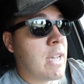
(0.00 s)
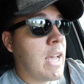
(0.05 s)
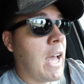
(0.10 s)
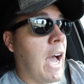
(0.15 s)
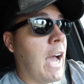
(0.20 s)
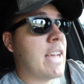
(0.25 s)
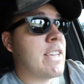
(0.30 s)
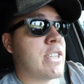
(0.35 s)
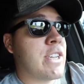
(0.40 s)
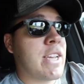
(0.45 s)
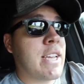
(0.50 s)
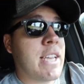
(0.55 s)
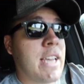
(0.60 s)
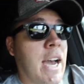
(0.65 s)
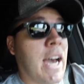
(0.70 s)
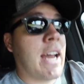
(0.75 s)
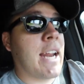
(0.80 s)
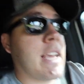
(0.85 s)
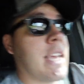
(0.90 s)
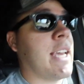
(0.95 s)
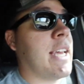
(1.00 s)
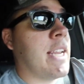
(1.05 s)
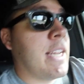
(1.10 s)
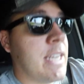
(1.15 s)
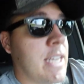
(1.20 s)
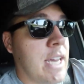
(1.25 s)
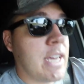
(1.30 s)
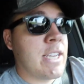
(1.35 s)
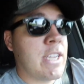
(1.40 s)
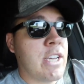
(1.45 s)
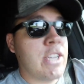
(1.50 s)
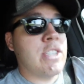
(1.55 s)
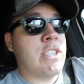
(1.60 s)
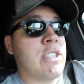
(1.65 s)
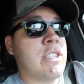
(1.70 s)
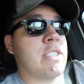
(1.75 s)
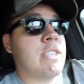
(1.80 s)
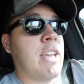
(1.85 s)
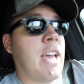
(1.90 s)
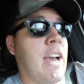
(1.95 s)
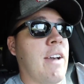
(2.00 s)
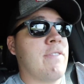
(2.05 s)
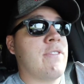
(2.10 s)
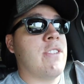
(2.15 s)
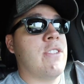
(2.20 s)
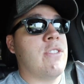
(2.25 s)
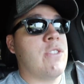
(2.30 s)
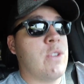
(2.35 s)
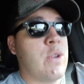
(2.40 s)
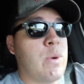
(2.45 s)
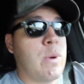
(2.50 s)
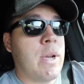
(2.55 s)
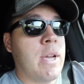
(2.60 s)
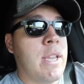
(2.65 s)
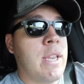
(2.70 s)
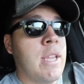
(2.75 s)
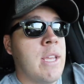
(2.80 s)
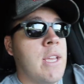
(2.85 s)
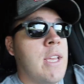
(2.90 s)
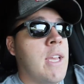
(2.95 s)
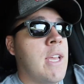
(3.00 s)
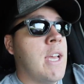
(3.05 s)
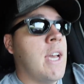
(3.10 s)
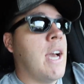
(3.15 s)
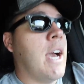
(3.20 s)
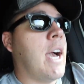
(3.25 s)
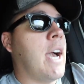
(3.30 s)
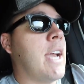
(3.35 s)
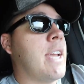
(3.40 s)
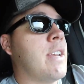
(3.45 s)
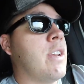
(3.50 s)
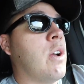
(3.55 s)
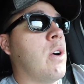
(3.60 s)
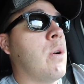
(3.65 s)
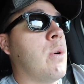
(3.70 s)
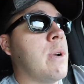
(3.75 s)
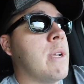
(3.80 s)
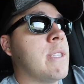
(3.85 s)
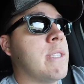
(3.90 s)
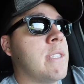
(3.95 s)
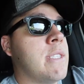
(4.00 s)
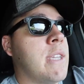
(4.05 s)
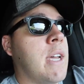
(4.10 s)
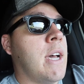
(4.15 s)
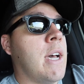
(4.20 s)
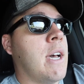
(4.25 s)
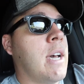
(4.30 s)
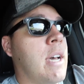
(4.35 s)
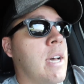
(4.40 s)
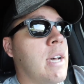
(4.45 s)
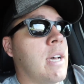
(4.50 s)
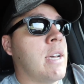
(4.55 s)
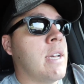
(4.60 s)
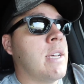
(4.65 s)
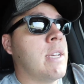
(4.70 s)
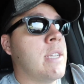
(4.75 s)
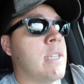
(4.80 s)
Guys, you gotta get it done. You just have to do it. I know it, uh,